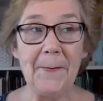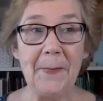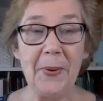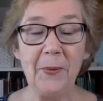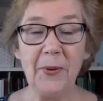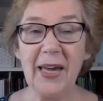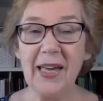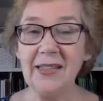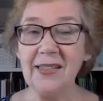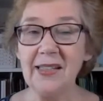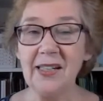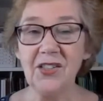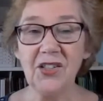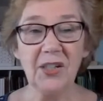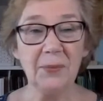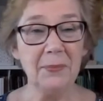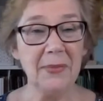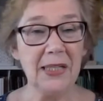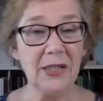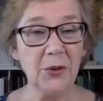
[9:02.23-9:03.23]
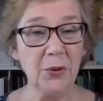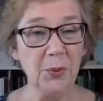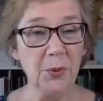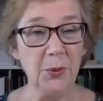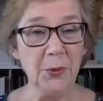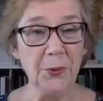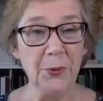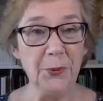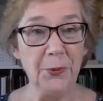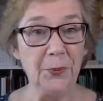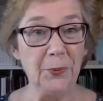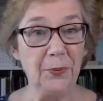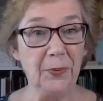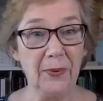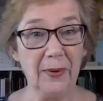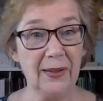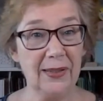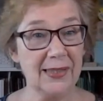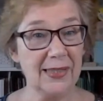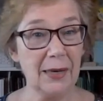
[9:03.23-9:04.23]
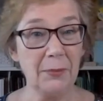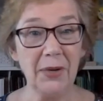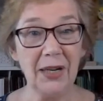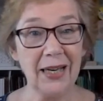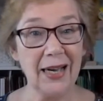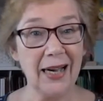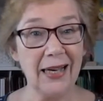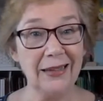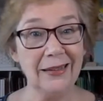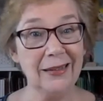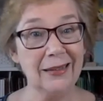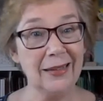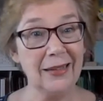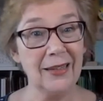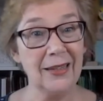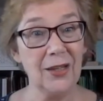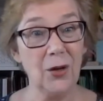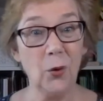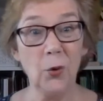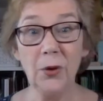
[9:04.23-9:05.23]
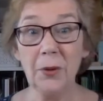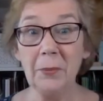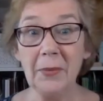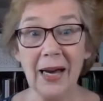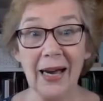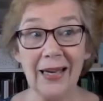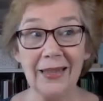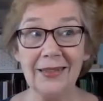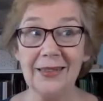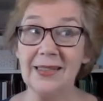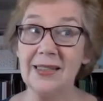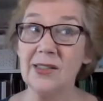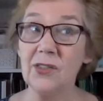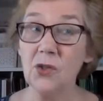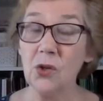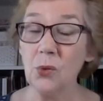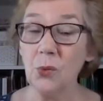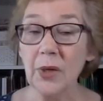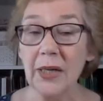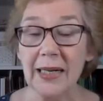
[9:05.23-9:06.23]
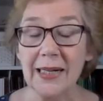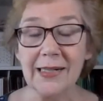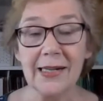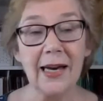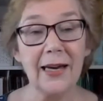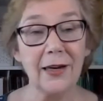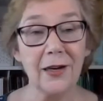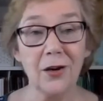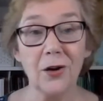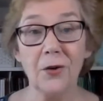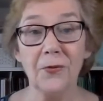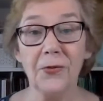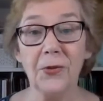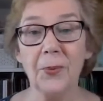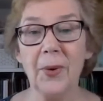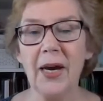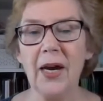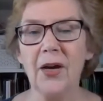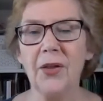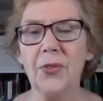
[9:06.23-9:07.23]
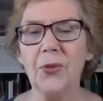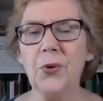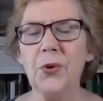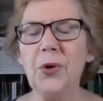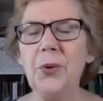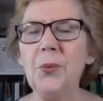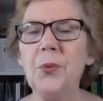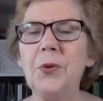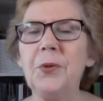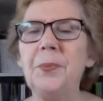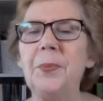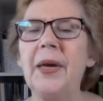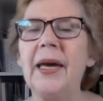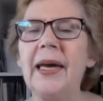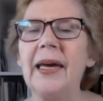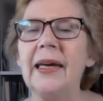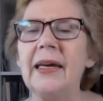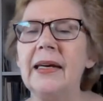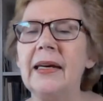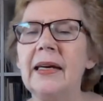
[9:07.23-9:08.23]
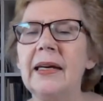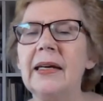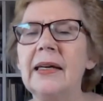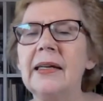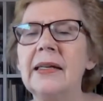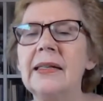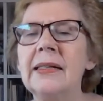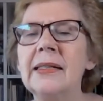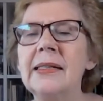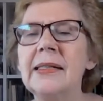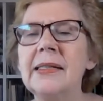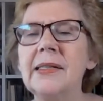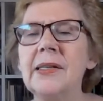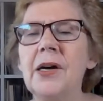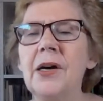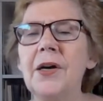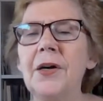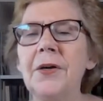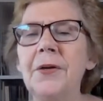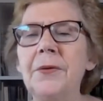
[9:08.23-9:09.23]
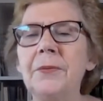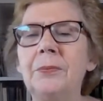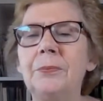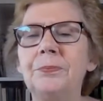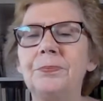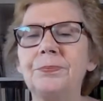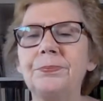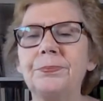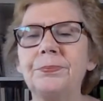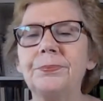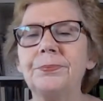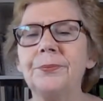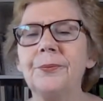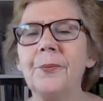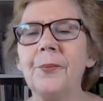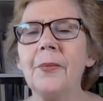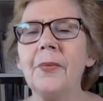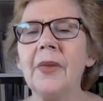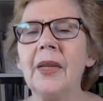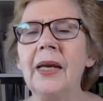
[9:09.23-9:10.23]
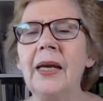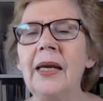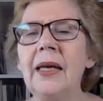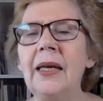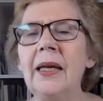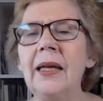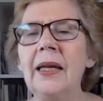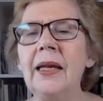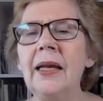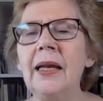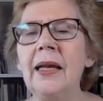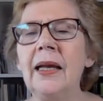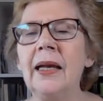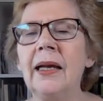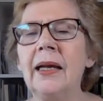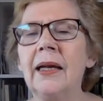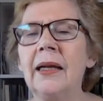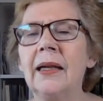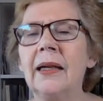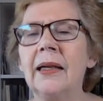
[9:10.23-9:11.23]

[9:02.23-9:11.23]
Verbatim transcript: but we had such a miserable summer garden that the autumn garden is not really taking off the way I thought it would be. So yeah.